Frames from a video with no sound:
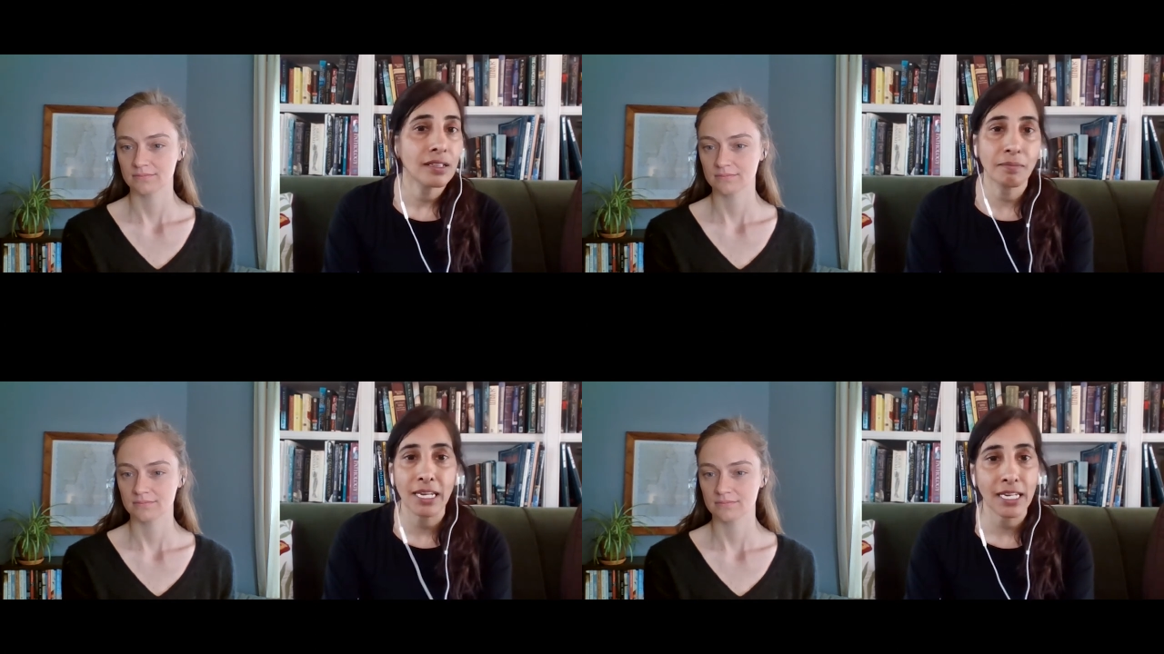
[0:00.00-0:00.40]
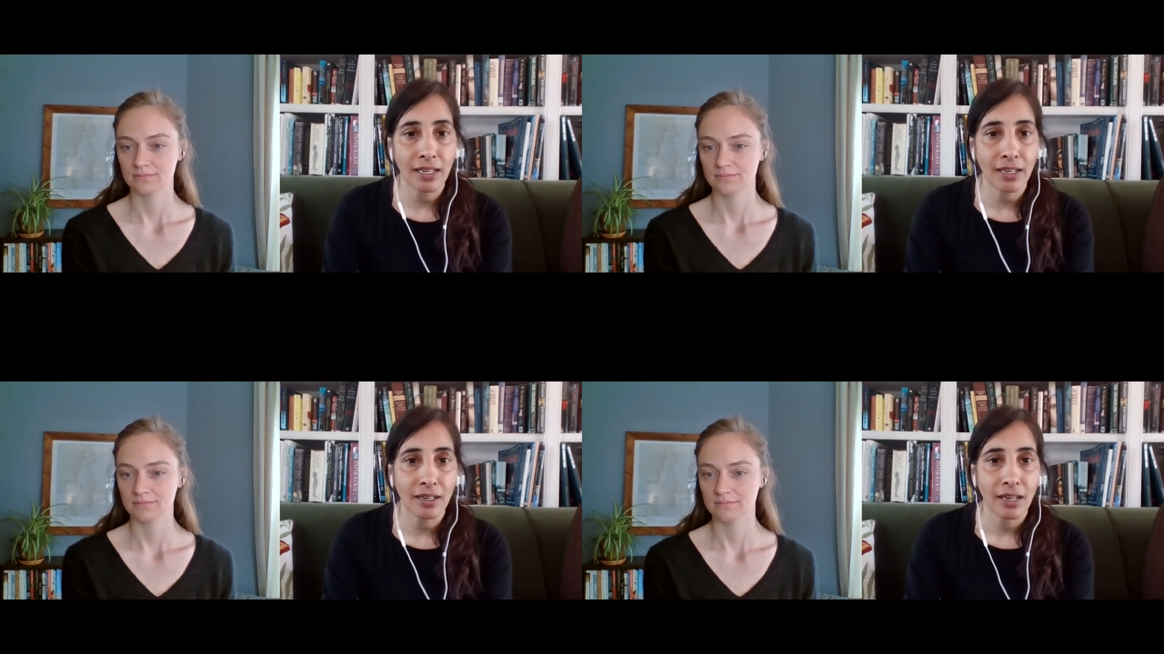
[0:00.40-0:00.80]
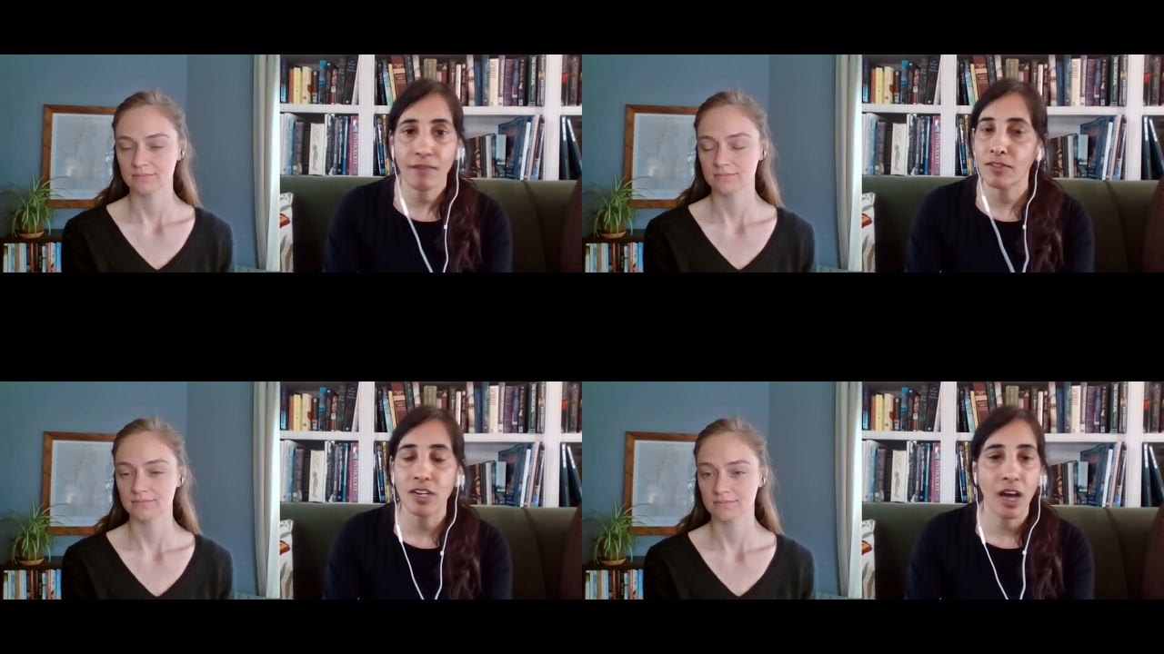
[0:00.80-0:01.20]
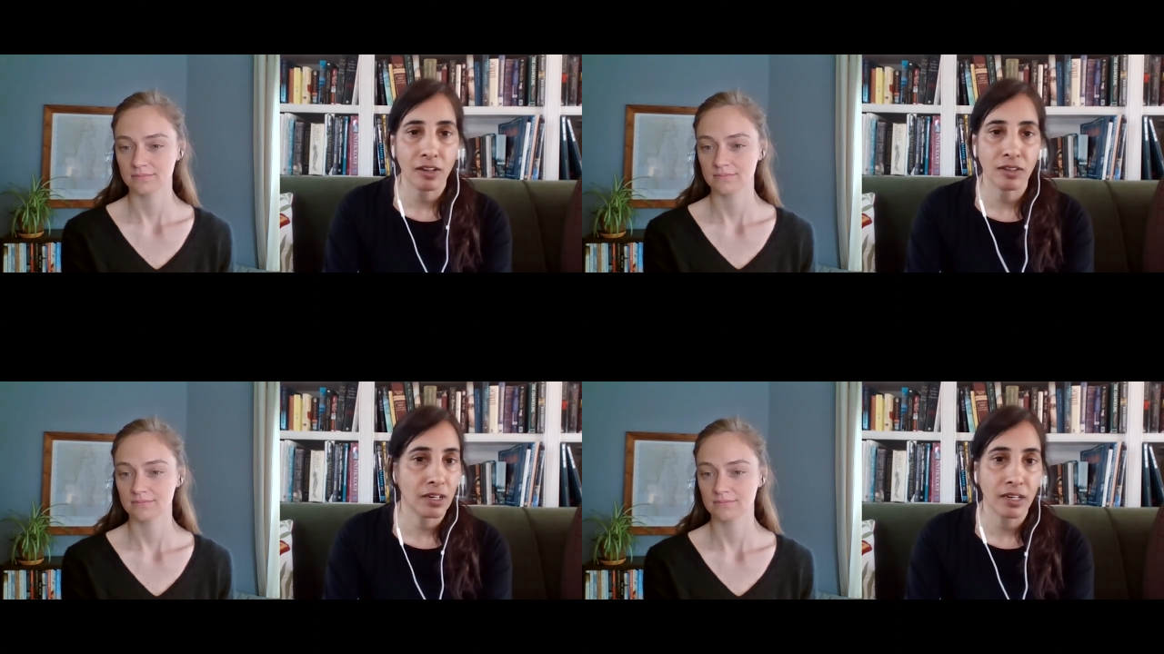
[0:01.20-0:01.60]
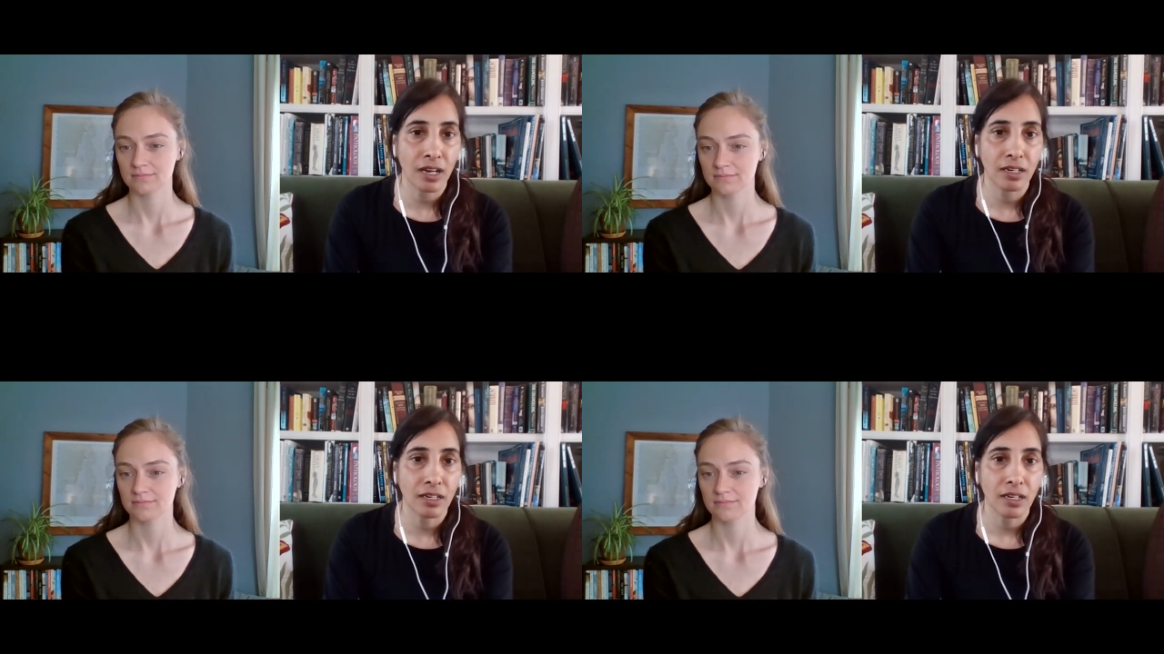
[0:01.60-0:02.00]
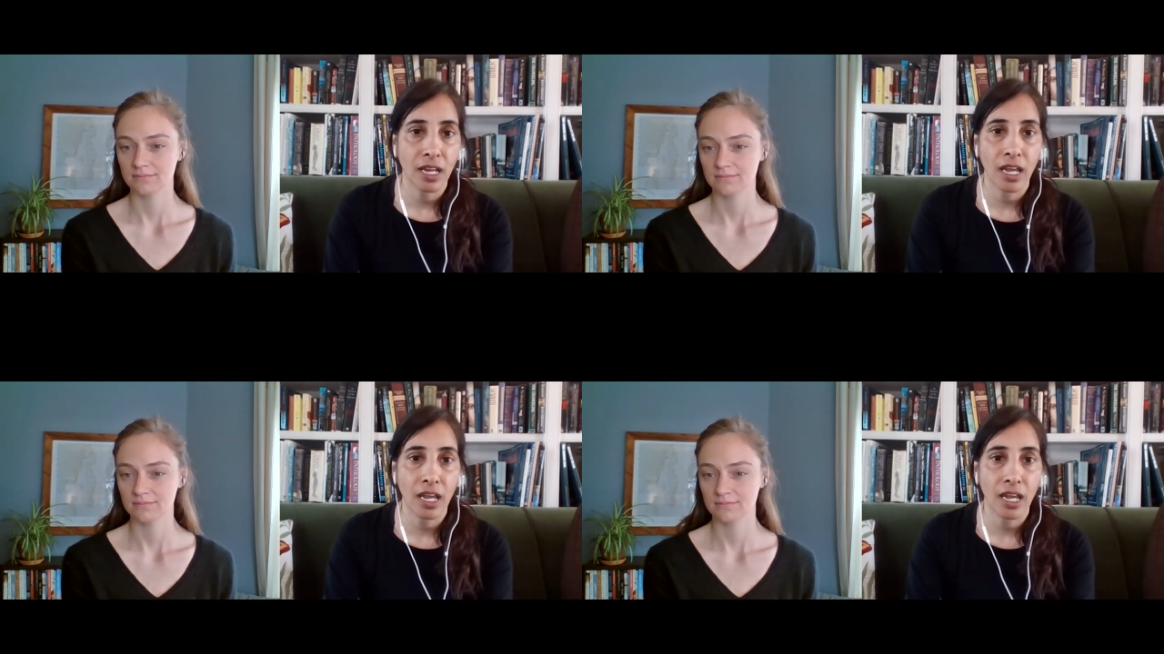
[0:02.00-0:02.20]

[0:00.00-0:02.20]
Speaker 1: the media have not done